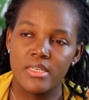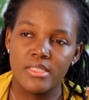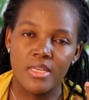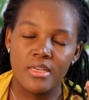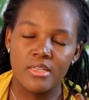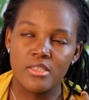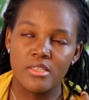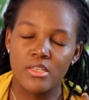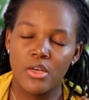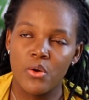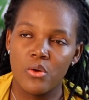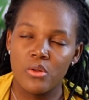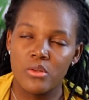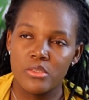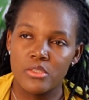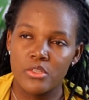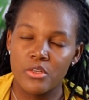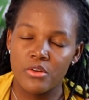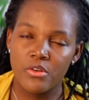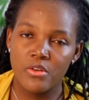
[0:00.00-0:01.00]
it's
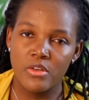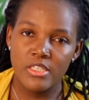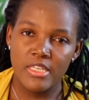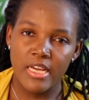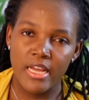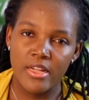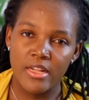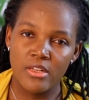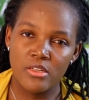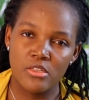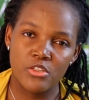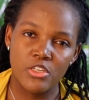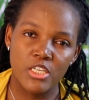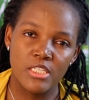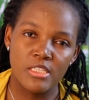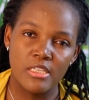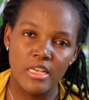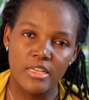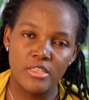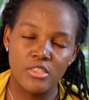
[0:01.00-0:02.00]
called crocodile
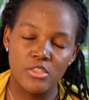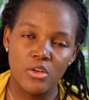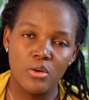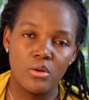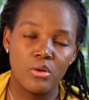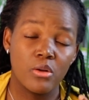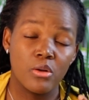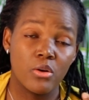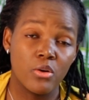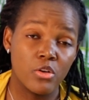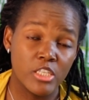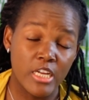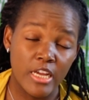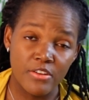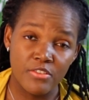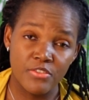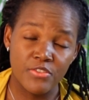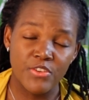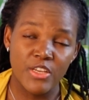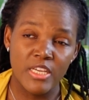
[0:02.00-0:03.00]
traces or
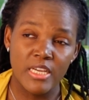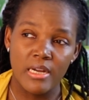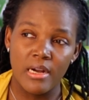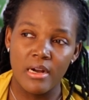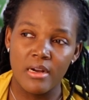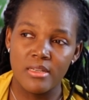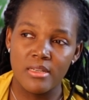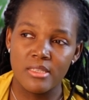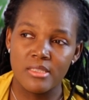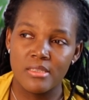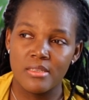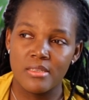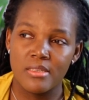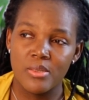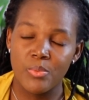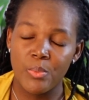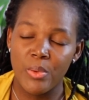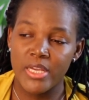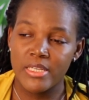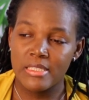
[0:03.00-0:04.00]
crocodile fingers,
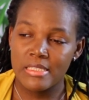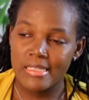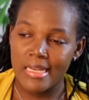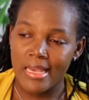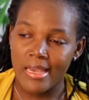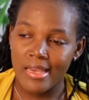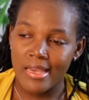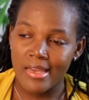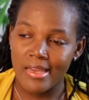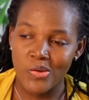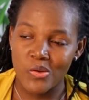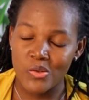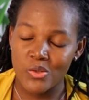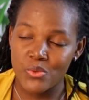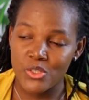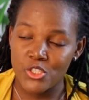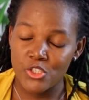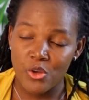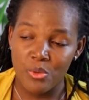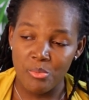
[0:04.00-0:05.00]
depending on
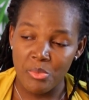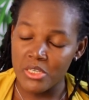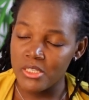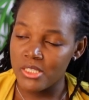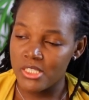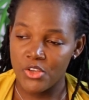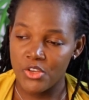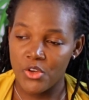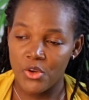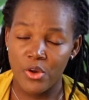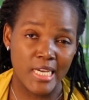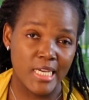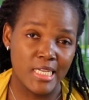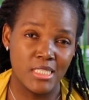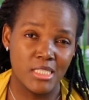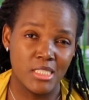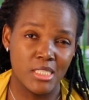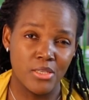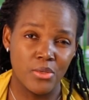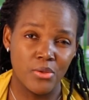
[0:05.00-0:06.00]
which community you're
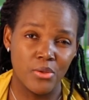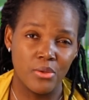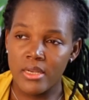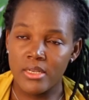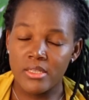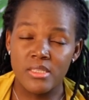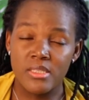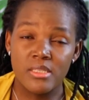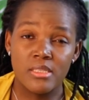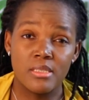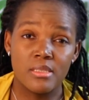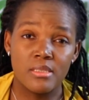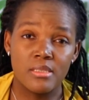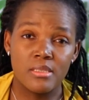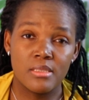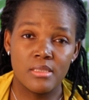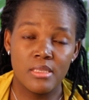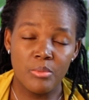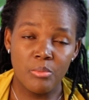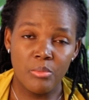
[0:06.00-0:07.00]
into. It
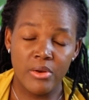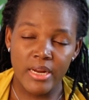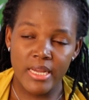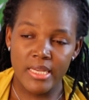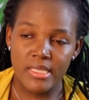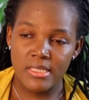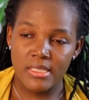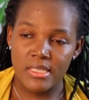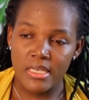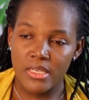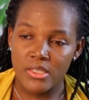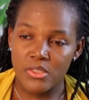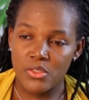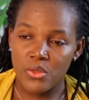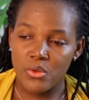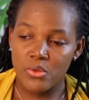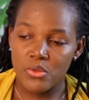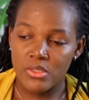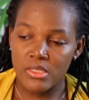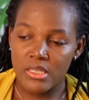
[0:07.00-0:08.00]

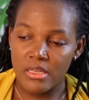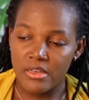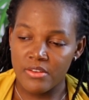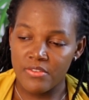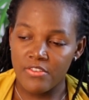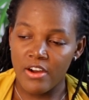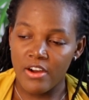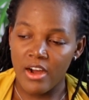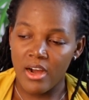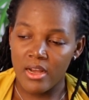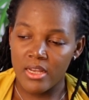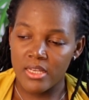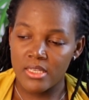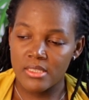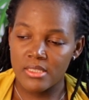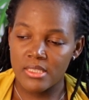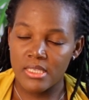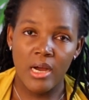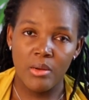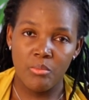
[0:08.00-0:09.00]
symbolizes or
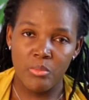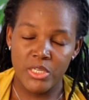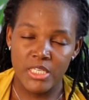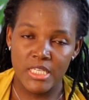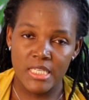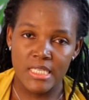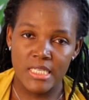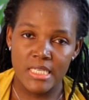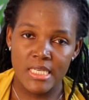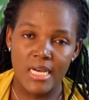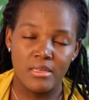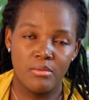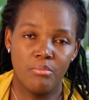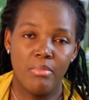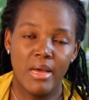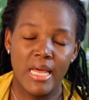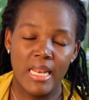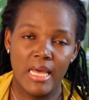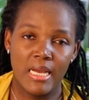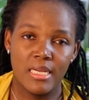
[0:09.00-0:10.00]
signifies harmony and
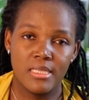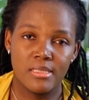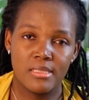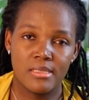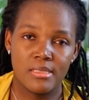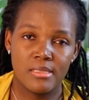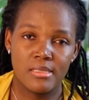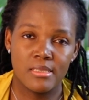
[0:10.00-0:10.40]
balance.